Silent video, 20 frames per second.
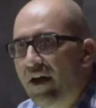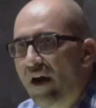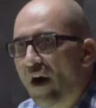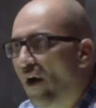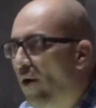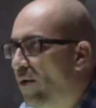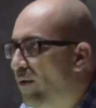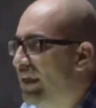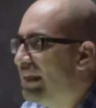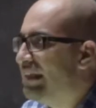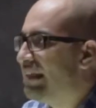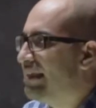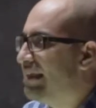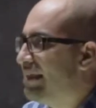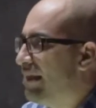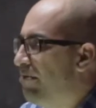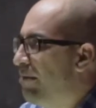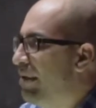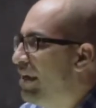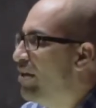always as
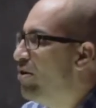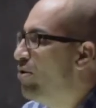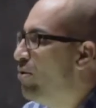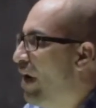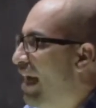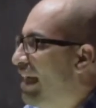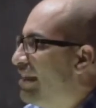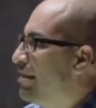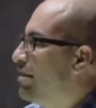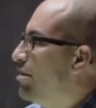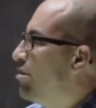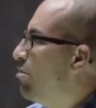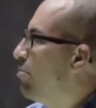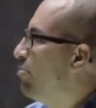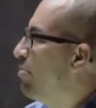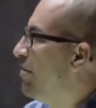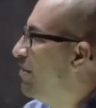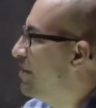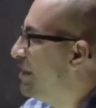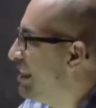somebody who has to
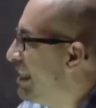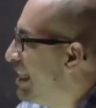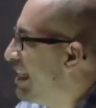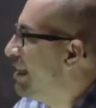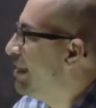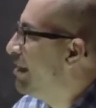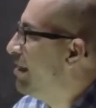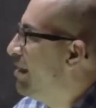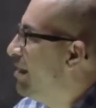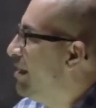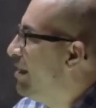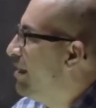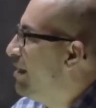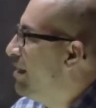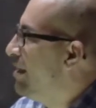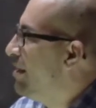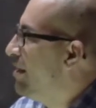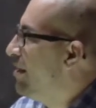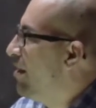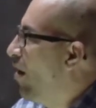present
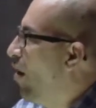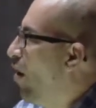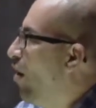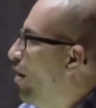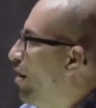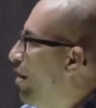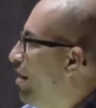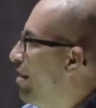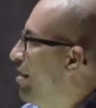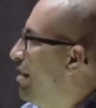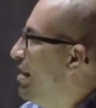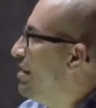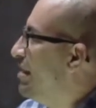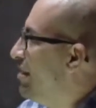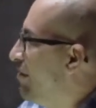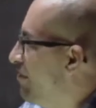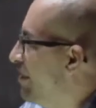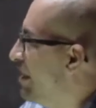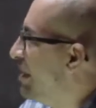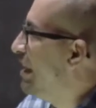our
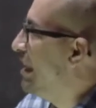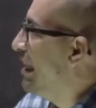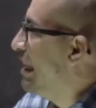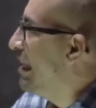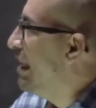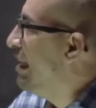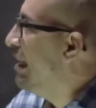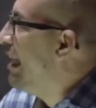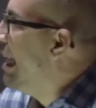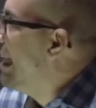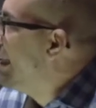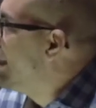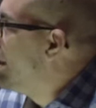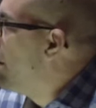civility as